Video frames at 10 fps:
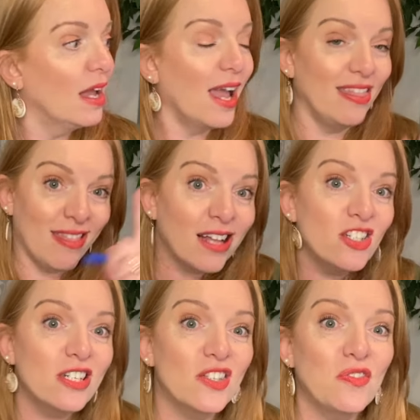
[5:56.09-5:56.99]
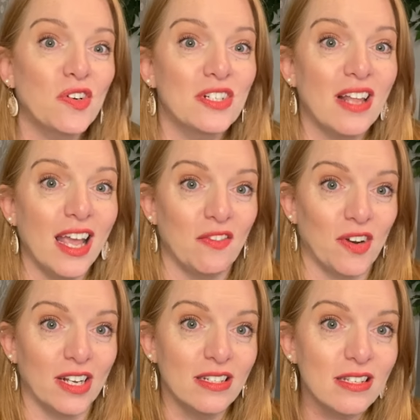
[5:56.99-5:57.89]
And that's just the first line,
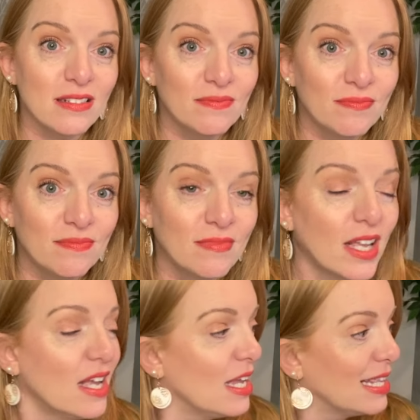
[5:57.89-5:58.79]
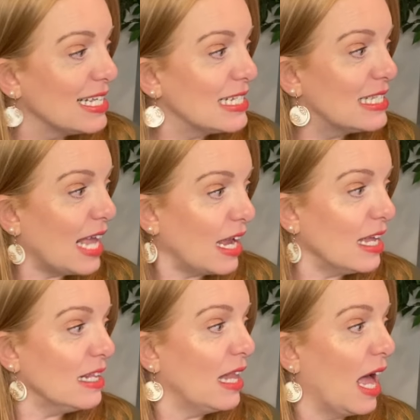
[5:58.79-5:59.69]
friends. The
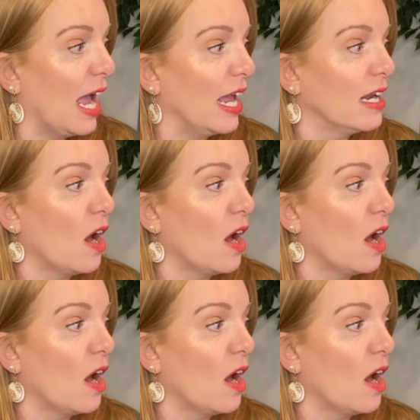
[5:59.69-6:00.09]
second line